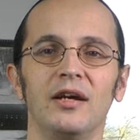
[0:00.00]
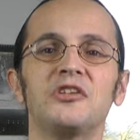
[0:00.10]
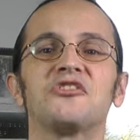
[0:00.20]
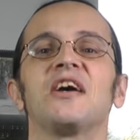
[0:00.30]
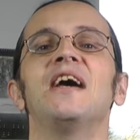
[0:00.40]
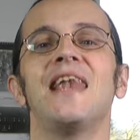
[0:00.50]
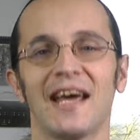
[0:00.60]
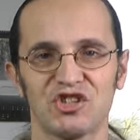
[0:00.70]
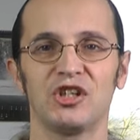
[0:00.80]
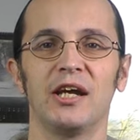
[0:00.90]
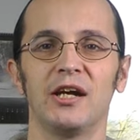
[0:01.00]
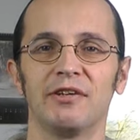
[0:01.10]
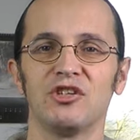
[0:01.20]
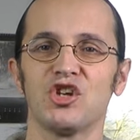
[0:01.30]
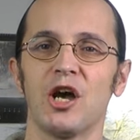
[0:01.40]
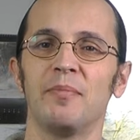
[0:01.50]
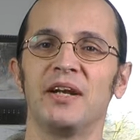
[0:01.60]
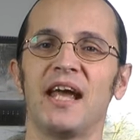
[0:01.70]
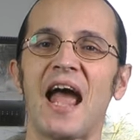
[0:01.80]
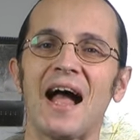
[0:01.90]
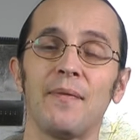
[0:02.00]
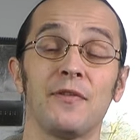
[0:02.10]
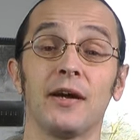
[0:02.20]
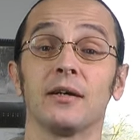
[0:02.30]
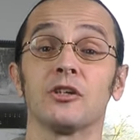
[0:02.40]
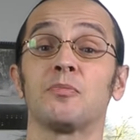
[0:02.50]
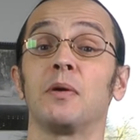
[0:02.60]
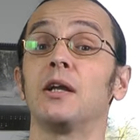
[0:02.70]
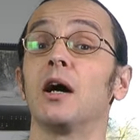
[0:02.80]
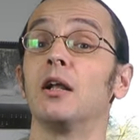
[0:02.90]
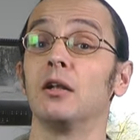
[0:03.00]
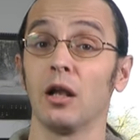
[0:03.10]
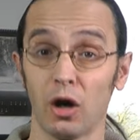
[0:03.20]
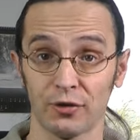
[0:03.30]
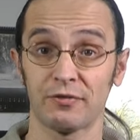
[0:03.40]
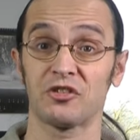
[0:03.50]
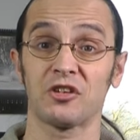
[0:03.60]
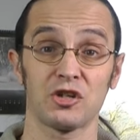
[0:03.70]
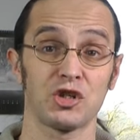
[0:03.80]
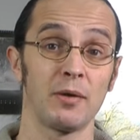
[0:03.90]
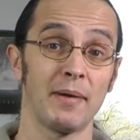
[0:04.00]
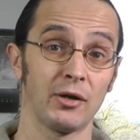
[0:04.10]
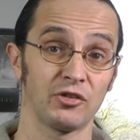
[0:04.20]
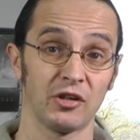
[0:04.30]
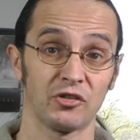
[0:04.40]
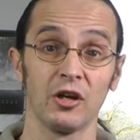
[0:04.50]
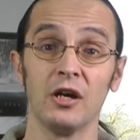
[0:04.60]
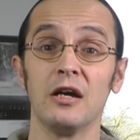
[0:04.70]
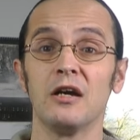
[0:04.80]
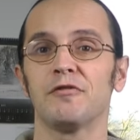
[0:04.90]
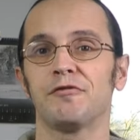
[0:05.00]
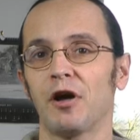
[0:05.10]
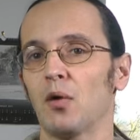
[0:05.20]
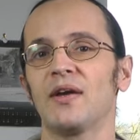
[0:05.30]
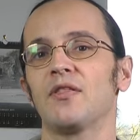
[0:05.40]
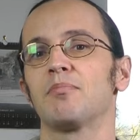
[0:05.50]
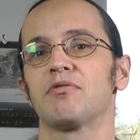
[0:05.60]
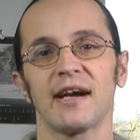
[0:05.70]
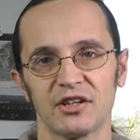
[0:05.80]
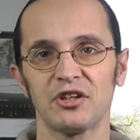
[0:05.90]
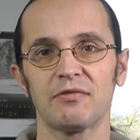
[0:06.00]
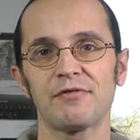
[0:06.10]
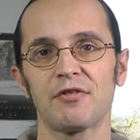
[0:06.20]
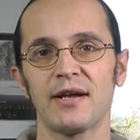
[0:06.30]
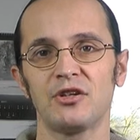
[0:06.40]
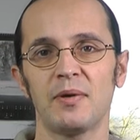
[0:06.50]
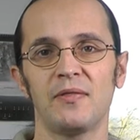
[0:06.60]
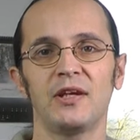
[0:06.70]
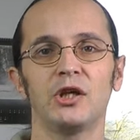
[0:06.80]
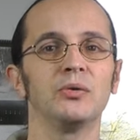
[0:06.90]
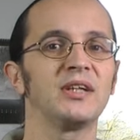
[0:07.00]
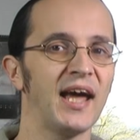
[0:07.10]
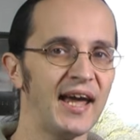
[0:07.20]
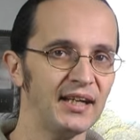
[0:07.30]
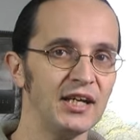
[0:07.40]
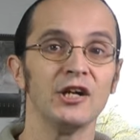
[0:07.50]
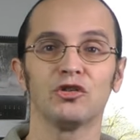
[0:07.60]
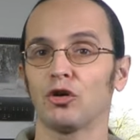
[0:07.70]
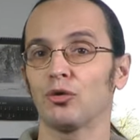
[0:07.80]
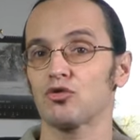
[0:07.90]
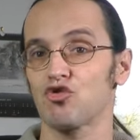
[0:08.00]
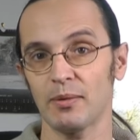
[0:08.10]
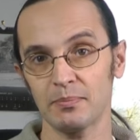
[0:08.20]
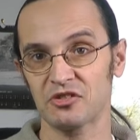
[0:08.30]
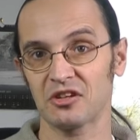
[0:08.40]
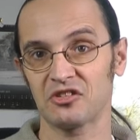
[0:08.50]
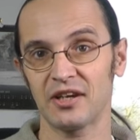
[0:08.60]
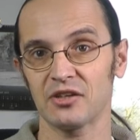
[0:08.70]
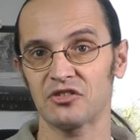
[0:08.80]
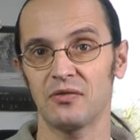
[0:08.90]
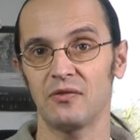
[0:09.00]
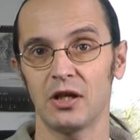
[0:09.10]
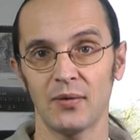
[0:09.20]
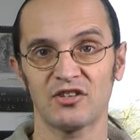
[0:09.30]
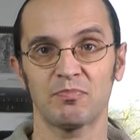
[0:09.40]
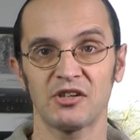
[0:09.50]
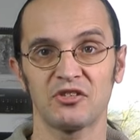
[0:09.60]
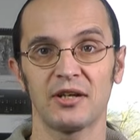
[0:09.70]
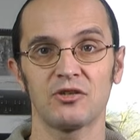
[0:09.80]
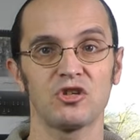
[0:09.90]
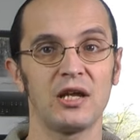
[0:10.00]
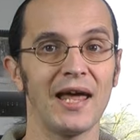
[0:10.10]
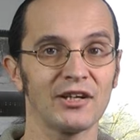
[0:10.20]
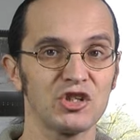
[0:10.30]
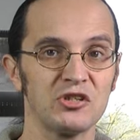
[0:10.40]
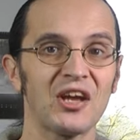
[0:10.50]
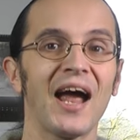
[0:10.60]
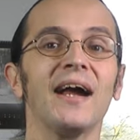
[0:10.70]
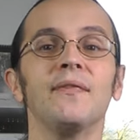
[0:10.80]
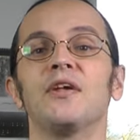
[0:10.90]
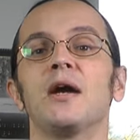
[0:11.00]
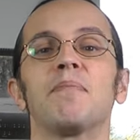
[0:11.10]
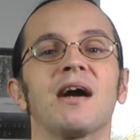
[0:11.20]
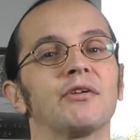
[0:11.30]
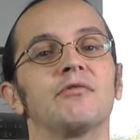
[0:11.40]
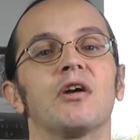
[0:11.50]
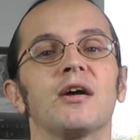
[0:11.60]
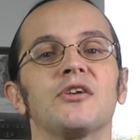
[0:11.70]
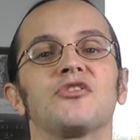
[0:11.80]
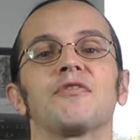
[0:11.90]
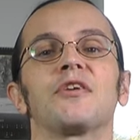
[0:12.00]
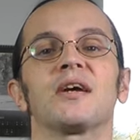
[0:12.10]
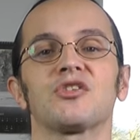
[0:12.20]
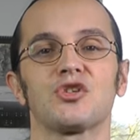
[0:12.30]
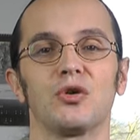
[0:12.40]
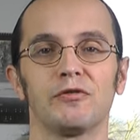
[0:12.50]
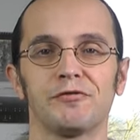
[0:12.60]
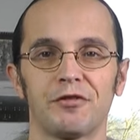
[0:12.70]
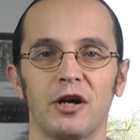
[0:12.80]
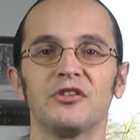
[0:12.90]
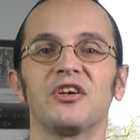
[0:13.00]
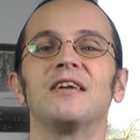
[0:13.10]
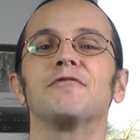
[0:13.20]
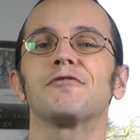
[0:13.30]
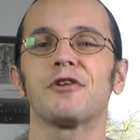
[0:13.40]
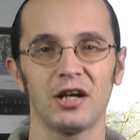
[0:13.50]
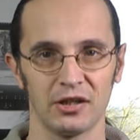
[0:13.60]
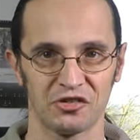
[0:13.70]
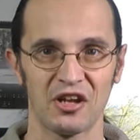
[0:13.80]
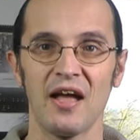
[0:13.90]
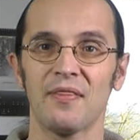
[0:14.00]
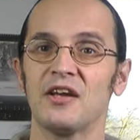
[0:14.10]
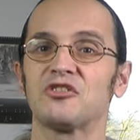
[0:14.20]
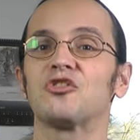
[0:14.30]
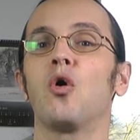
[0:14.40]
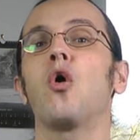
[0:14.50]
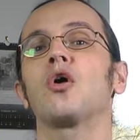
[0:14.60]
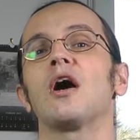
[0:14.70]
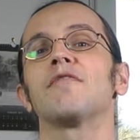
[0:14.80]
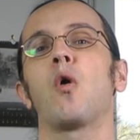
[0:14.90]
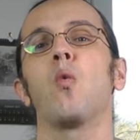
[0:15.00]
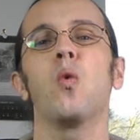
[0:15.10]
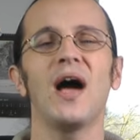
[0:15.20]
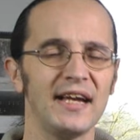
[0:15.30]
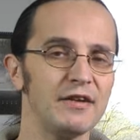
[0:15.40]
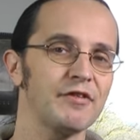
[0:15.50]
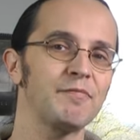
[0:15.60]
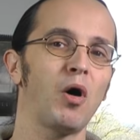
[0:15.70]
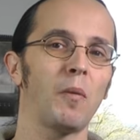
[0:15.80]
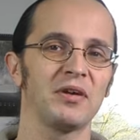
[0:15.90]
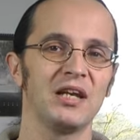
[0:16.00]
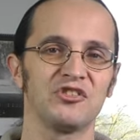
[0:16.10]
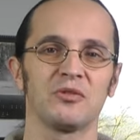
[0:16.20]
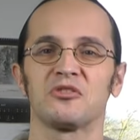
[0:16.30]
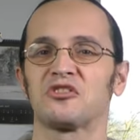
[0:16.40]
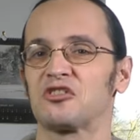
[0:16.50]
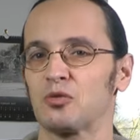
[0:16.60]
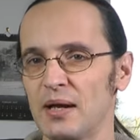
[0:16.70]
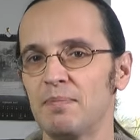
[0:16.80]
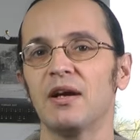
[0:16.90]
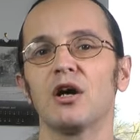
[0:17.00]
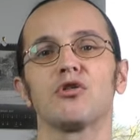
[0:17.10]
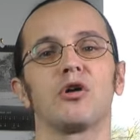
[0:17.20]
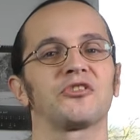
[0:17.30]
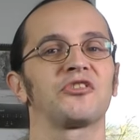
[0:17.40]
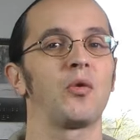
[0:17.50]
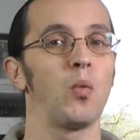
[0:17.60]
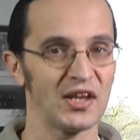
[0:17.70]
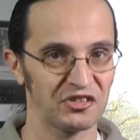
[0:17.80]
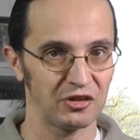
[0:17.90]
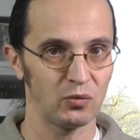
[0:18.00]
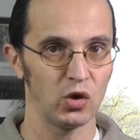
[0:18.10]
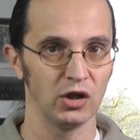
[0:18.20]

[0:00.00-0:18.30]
It's election year in Germany, and there has been a lot of discussion about it. Following the Brexit referendum in the UK, Donald Trump's success in the US presidential elections, and the apparent rise of the National Front in France, there's talk of a wave of populism sweeping across the Western